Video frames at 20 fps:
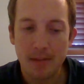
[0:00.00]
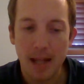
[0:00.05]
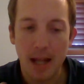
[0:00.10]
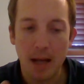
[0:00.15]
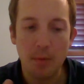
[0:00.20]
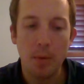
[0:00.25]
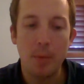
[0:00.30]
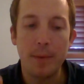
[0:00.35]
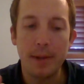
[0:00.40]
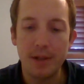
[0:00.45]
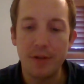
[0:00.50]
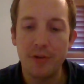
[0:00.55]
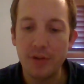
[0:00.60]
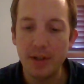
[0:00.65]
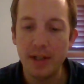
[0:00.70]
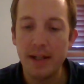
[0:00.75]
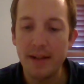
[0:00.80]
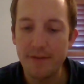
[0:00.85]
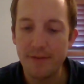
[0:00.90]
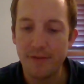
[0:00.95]
And what we
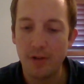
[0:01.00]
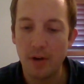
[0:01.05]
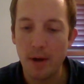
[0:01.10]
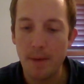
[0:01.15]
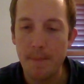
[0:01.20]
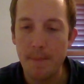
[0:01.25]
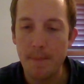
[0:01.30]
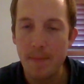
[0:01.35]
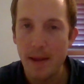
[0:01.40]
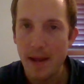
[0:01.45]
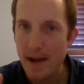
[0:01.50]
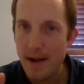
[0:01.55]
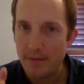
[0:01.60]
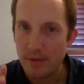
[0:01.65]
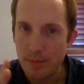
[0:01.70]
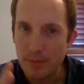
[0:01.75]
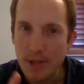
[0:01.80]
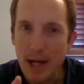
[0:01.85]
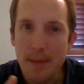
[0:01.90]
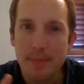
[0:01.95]
see from
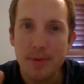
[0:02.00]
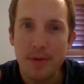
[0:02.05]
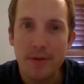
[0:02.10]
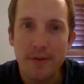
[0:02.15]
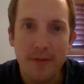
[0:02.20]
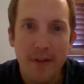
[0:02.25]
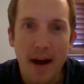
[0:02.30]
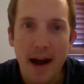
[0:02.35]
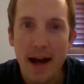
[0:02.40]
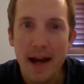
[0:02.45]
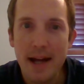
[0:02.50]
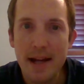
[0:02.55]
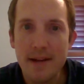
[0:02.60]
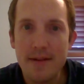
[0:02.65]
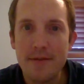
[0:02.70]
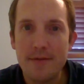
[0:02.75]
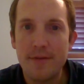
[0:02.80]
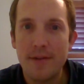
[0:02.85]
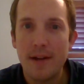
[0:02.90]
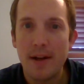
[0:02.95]
chapter
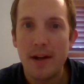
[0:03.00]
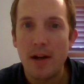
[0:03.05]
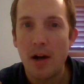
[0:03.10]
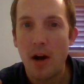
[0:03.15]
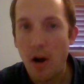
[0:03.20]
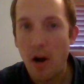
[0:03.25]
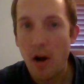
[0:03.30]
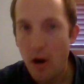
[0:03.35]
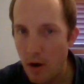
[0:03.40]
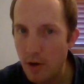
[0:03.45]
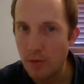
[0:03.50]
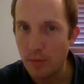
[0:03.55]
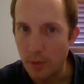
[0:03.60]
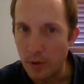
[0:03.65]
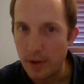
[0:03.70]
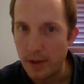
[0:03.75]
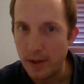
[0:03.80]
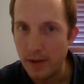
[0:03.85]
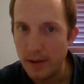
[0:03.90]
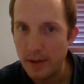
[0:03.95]
5
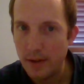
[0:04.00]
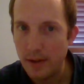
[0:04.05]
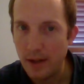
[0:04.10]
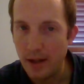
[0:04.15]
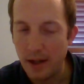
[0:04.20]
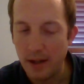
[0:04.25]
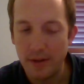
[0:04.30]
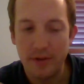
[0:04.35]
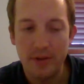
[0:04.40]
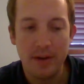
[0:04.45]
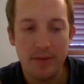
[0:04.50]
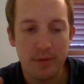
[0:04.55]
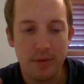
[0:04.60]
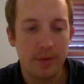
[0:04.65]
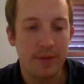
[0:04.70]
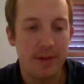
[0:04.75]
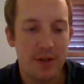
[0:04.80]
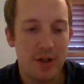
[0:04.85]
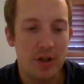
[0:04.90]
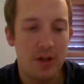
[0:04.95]
onward, and
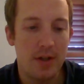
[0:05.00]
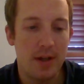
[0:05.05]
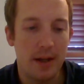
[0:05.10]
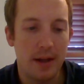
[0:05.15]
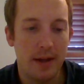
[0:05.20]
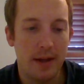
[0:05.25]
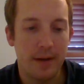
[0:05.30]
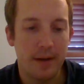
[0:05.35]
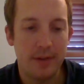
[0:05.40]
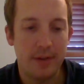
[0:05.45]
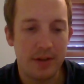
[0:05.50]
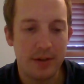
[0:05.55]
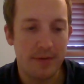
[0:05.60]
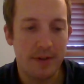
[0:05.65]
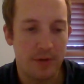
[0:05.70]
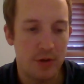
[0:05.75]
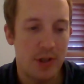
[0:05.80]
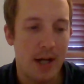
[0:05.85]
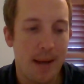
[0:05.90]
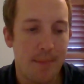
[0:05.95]
several of these
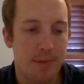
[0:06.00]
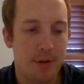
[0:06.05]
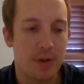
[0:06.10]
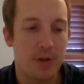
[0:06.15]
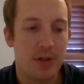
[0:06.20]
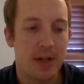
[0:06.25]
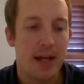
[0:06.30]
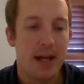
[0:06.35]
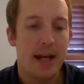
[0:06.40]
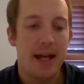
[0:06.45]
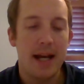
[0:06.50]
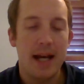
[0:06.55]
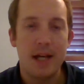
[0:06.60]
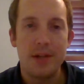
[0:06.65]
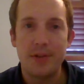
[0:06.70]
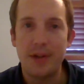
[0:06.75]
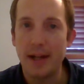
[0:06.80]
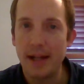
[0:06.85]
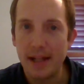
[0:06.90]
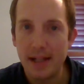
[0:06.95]
different chapters,
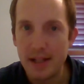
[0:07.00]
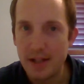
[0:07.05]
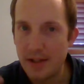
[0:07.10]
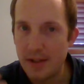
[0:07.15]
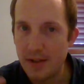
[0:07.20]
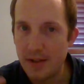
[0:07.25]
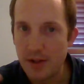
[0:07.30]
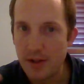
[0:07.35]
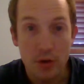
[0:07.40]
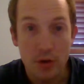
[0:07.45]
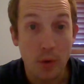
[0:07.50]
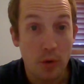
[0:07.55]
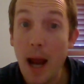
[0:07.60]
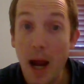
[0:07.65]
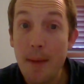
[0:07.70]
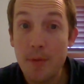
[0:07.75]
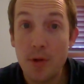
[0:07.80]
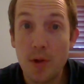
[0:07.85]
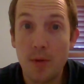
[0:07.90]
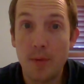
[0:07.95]
is that it
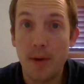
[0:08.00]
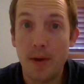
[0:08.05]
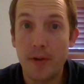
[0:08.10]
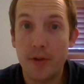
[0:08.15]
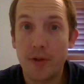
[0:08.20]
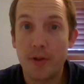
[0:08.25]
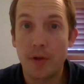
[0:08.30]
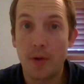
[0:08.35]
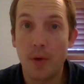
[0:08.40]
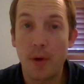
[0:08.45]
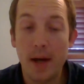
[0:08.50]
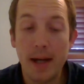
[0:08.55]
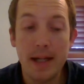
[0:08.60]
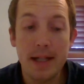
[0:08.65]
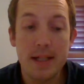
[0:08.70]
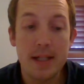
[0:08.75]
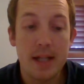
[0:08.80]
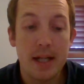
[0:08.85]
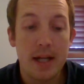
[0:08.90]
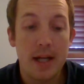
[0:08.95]
describes to us the
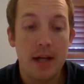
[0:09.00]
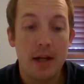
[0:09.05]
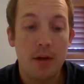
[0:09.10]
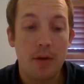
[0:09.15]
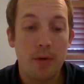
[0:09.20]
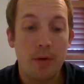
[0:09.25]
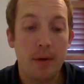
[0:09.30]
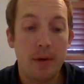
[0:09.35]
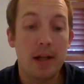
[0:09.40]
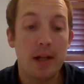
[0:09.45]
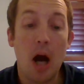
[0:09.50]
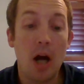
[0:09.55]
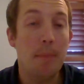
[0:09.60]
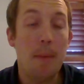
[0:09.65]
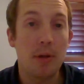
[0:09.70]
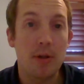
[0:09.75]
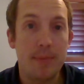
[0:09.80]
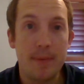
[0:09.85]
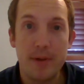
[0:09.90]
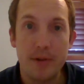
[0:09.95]
great
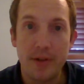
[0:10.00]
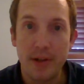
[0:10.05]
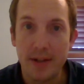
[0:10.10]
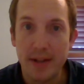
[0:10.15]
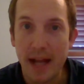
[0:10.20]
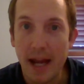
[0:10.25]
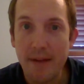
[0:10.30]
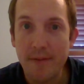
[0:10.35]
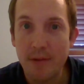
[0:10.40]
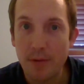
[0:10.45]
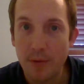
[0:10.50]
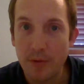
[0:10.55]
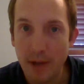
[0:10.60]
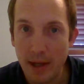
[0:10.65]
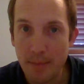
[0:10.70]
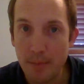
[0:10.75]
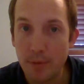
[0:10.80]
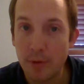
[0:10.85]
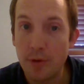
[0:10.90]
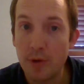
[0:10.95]
accomplishments that David was
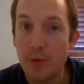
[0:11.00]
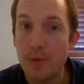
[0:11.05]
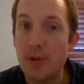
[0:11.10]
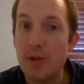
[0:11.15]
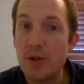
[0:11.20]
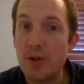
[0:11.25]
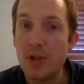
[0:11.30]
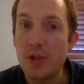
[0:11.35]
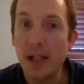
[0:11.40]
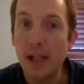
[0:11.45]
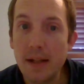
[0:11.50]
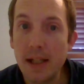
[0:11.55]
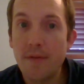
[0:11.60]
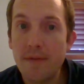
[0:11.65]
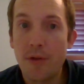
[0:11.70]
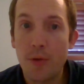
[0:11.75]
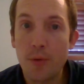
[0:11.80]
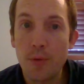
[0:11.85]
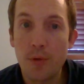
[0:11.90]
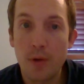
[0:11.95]
able to
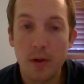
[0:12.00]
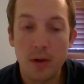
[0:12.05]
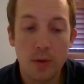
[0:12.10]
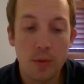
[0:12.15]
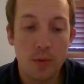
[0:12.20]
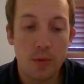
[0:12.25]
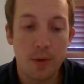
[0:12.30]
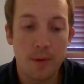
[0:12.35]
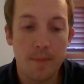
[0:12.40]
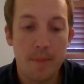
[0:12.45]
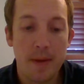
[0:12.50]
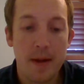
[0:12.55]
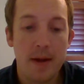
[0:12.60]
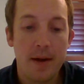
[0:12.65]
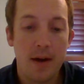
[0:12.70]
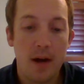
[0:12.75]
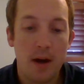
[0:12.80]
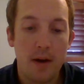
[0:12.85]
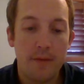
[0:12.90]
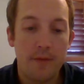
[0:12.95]
achieve through the Lord
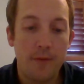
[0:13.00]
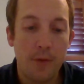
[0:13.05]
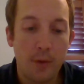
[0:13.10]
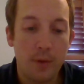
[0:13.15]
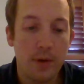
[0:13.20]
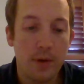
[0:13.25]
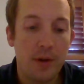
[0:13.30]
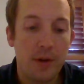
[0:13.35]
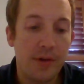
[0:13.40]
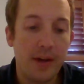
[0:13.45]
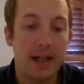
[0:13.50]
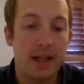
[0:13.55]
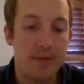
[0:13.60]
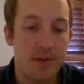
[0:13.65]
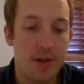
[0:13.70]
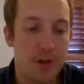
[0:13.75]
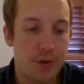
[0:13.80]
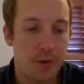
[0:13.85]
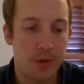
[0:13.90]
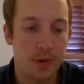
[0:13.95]
for the sake of
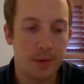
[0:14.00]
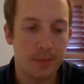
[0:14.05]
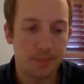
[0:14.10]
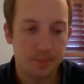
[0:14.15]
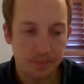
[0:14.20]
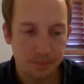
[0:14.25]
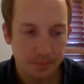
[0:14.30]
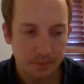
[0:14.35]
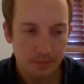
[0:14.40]
Israel.